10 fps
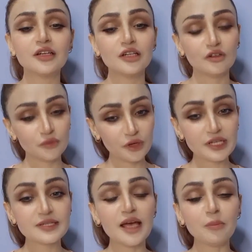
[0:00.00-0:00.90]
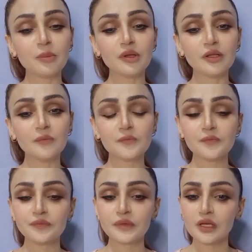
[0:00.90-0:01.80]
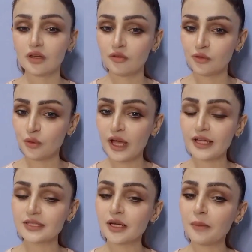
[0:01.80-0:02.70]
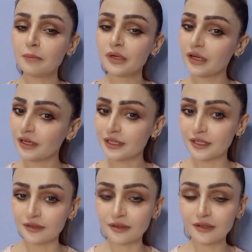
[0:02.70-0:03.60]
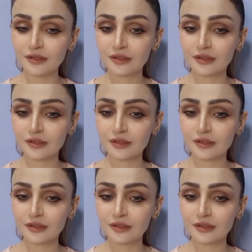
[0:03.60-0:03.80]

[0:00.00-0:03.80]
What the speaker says: For example, if you had come earlier,